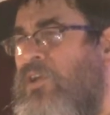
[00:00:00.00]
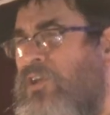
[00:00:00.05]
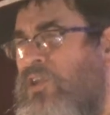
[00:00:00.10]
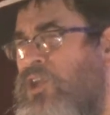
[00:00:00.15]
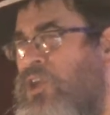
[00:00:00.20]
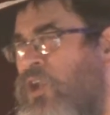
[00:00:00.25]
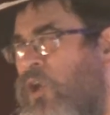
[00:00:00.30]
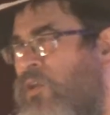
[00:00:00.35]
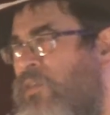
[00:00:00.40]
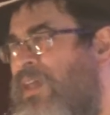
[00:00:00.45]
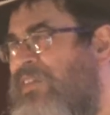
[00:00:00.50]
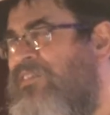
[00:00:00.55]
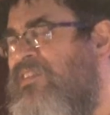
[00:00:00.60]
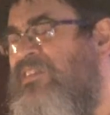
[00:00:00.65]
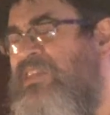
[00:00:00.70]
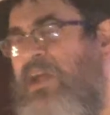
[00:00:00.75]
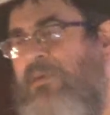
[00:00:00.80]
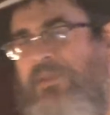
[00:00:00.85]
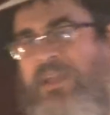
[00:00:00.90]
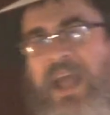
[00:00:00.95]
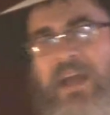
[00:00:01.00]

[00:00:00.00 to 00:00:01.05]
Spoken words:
You don't necessarily